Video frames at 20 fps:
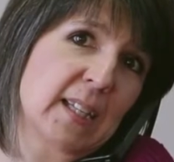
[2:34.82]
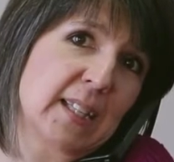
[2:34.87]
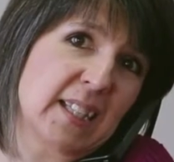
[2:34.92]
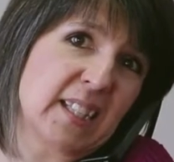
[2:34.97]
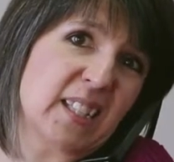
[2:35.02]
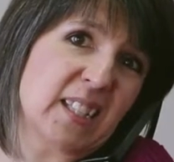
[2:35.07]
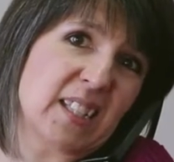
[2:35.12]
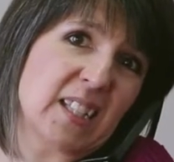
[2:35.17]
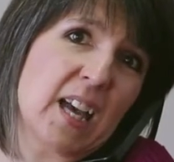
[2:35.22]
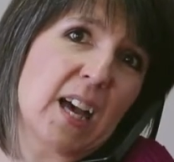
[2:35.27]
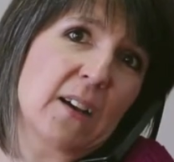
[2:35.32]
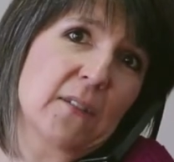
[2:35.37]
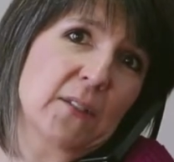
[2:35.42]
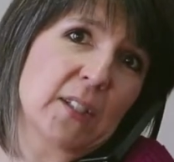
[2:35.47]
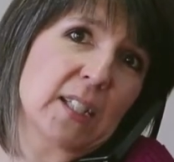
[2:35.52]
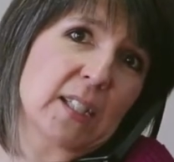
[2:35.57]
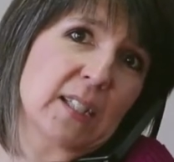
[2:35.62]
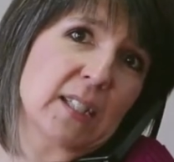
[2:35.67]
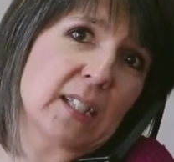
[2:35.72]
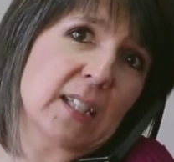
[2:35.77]
This is
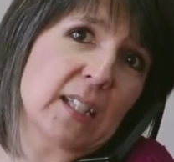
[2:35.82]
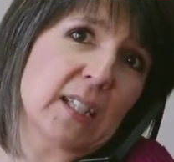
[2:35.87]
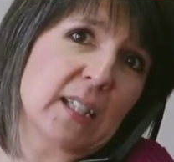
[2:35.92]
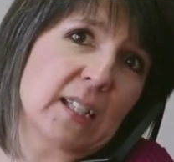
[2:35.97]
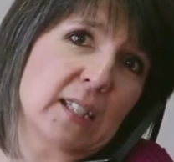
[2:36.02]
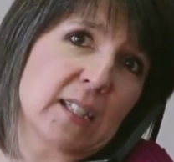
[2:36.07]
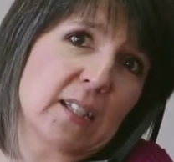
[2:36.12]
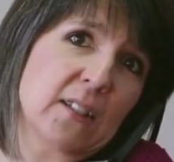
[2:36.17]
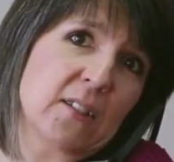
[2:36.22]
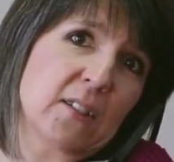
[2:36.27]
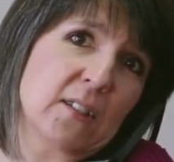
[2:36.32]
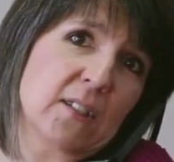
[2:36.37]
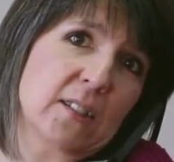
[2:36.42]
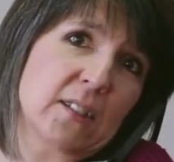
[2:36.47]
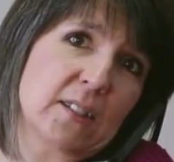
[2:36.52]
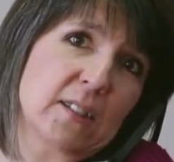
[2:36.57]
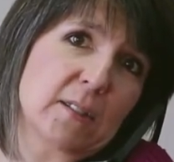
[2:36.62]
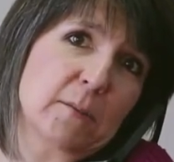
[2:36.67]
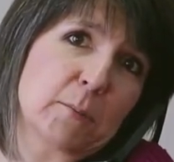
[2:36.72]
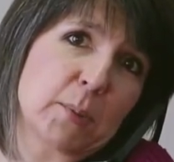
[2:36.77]
obviously
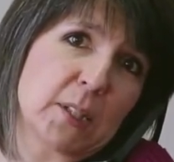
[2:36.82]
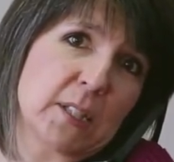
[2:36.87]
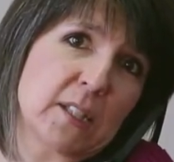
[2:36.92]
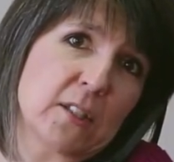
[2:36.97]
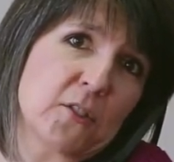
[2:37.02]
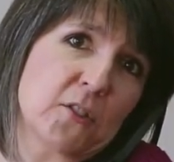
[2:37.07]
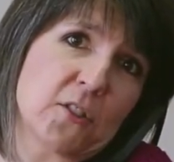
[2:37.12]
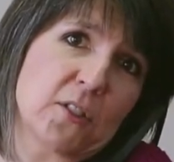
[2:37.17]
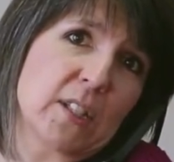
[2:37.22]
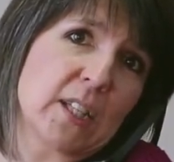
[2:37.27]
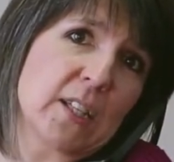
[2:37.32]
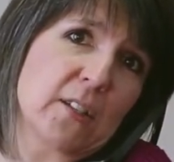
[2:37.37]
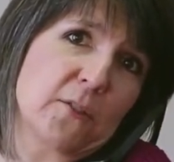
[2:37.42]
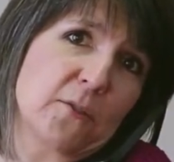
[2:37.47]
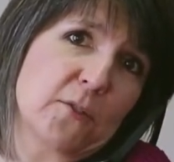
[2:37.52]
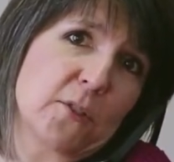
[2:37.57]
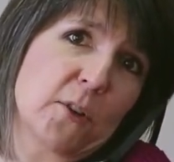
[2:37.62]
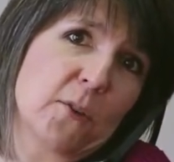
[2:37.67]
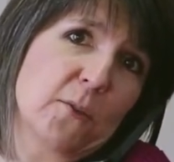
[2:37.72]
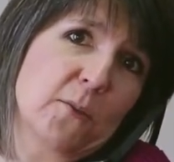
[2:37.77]
another position that
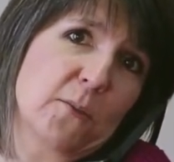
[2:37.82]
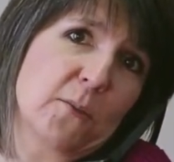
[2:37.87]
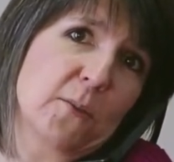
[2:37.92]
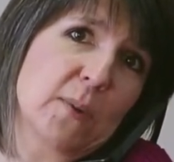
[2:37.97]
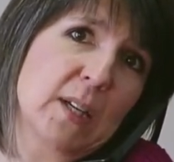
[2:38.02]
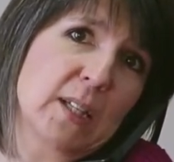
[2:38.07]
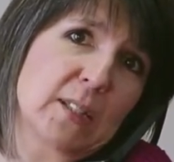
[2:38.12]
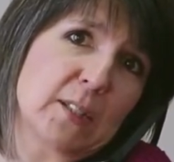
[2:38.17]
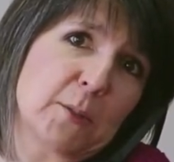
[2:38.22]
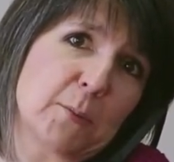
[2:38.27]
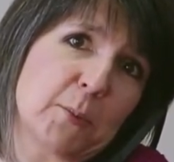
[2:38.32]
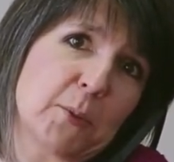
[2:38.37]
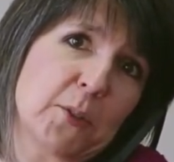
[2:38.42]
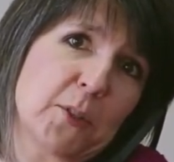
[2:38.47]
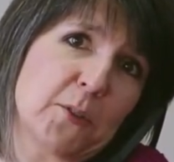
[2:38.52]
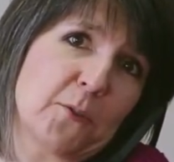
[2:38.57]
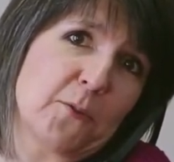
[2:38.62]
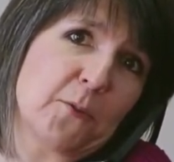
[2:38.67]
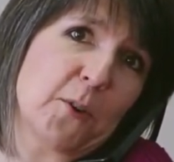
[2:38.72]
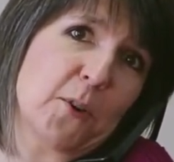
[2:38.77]
you don't want to put
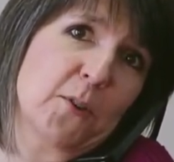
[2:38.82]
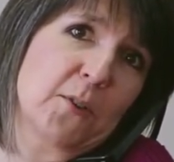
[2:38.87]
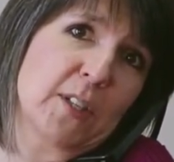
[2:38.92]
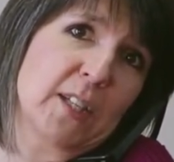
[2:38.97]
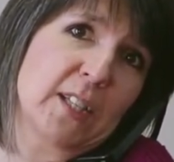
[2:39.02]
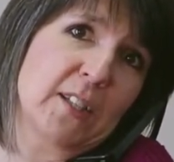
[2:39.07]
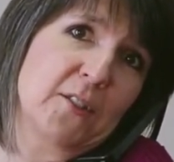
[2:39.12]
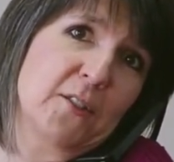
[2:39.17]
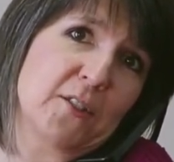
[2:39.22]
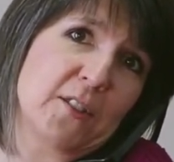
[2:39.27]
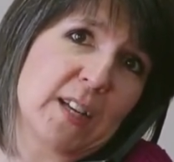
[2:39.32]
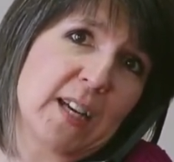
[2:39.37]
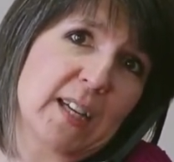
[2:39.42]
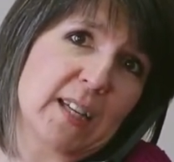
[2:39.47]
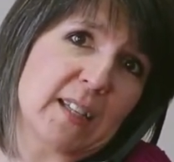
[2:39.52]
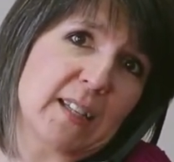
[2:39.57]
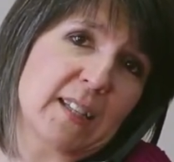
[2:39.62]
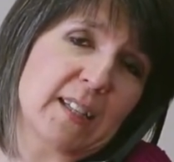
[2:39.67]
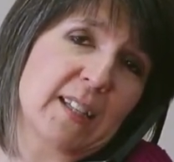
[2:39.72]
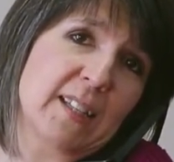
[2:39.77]
your phone and your
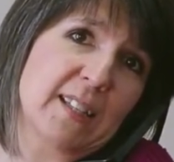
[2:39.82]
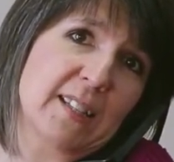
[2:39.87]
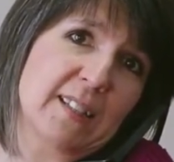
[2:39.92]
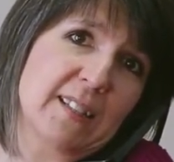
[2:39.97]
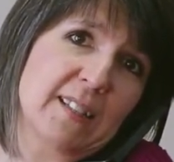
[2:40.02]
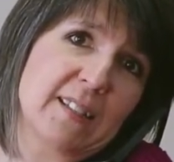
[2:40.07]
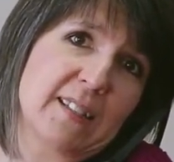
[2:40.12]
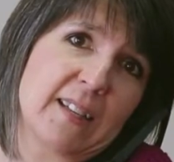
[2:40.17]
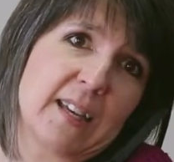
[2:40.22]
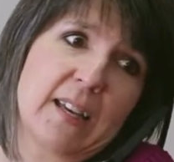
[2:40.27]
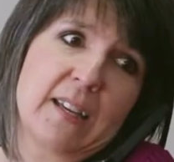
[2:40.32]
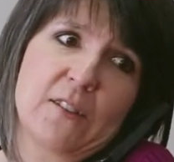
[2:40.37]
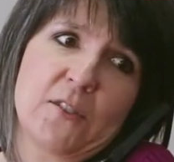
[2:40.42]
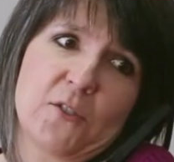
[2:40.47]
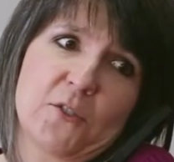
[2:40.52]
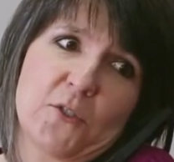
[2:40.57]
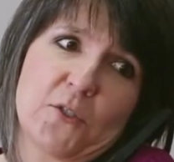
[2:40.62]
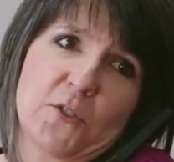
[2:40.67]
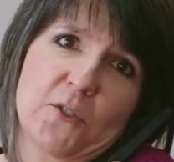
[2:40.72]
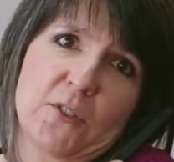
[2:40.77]
neck in, and
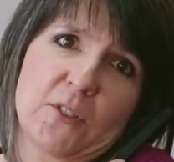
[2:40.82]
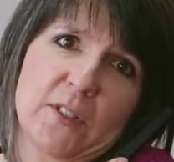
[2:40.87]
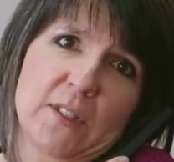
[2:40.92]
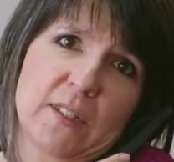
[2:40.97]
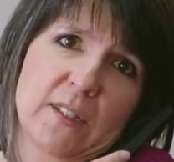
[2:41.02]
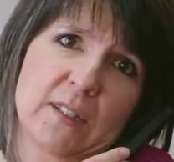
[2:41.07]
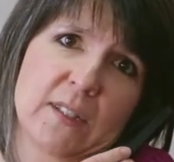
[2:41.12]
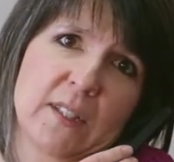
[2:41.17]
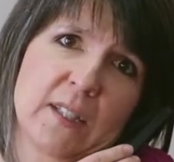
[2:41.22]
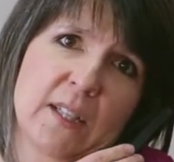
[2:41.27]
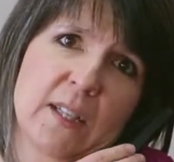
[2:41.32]
your shoulder,